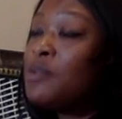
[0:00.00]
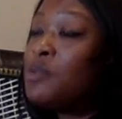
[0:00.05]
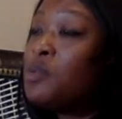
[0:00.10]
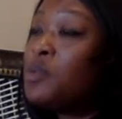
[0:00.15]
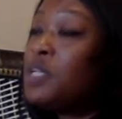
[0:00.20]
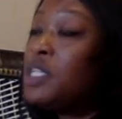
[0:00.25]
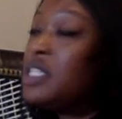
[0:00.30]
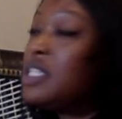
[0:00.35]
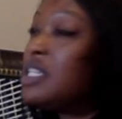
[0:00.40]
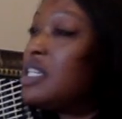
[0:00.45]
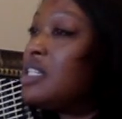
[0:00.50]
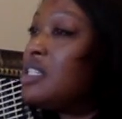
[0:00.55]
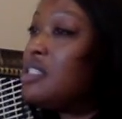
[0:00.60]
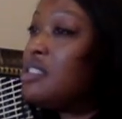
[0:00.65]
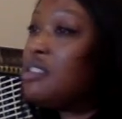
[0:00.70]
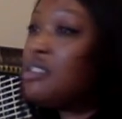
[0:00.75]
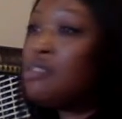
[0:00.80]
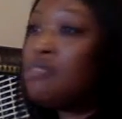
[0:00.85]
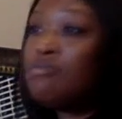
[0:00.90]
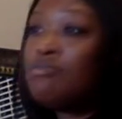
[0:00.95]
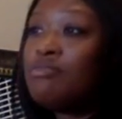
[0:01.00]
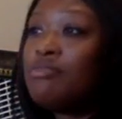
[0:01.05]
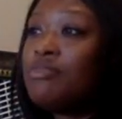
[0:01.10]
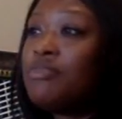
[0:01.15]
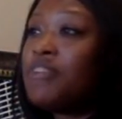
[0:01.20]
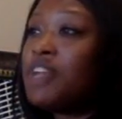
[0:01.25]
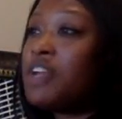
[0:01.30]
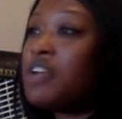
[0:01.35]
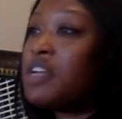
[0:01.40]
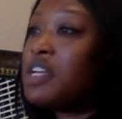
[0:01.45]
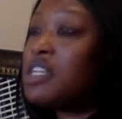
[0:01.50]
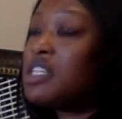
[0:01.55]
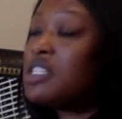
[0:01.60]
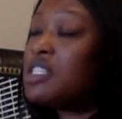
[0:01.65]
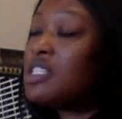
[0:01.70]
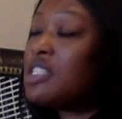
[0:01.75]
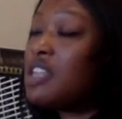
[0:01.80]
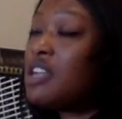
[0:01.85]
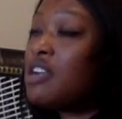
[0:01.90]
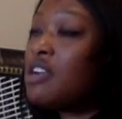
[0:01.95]
We did
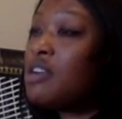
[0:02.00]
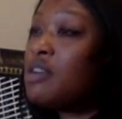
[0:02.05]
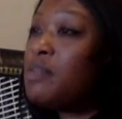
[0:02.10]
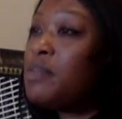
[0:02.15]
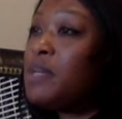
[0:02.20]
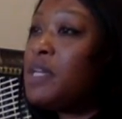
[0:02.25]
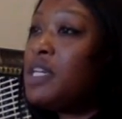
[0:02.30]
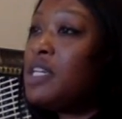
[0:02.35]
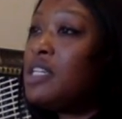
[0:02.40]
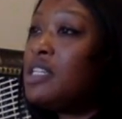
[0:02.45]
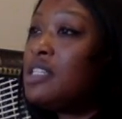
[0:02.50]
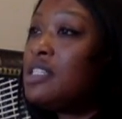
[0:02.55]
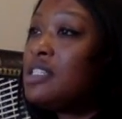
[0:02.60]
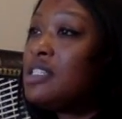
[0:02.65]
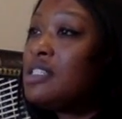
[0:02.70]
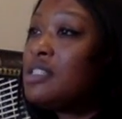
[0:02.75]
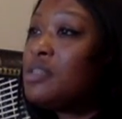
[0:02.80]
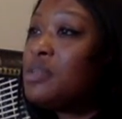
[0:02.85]
various therapies.